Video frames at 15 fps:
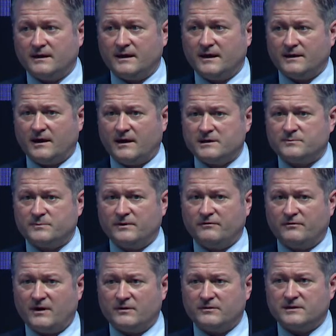and high-speed
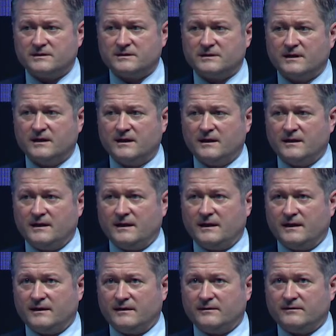ferries.
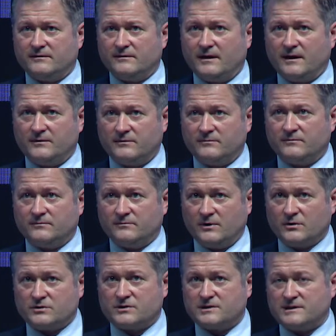And we
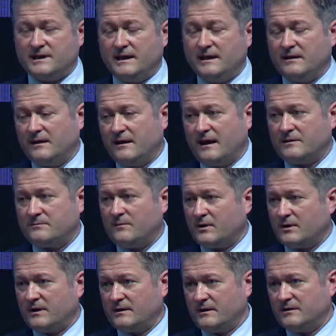also see in that
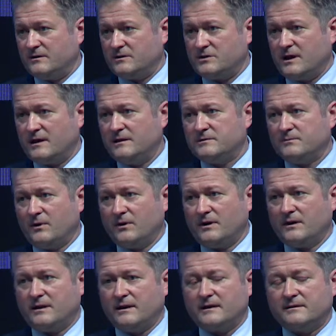market, in the Chinese
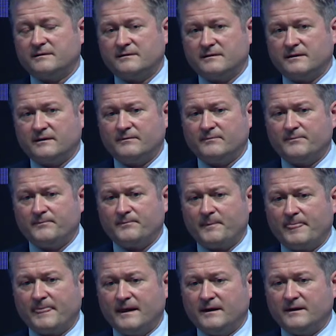market,
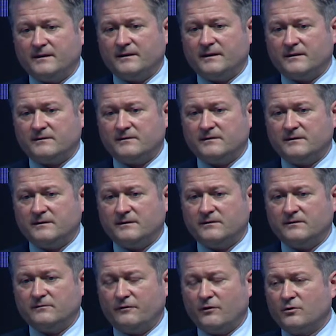that
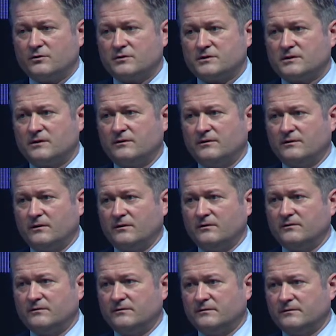the focus
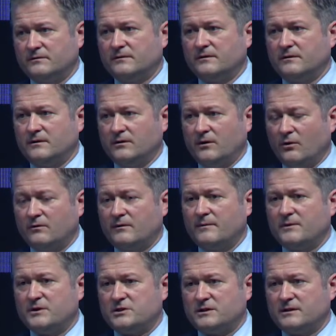on lower
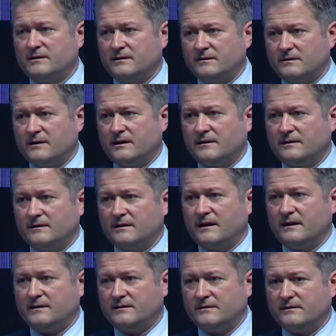emission
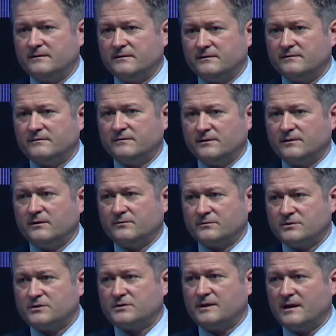and you know,
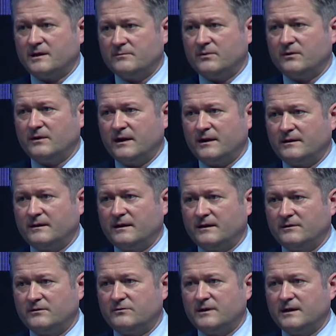sustainable
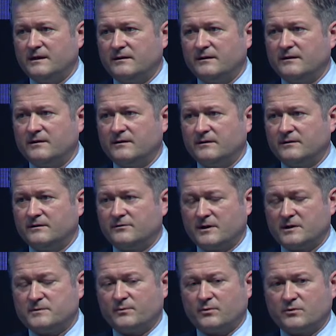and green
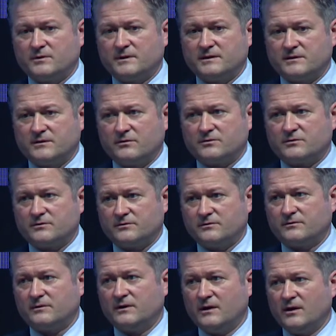transport is
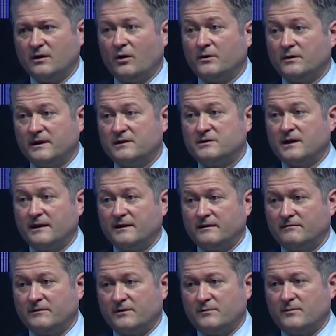also on the agenda
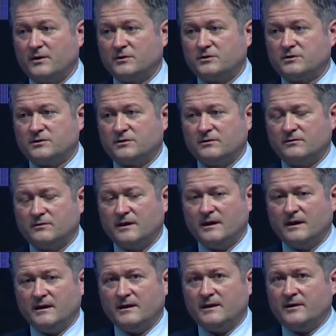very much. So,
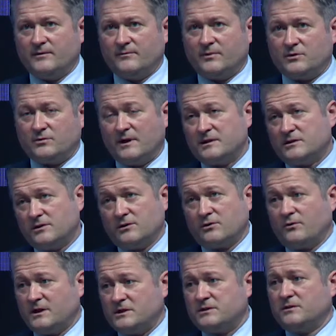but to answer your
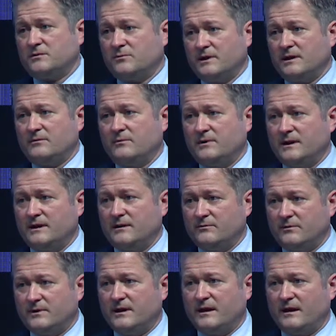question, we
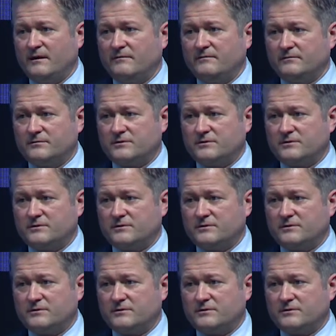are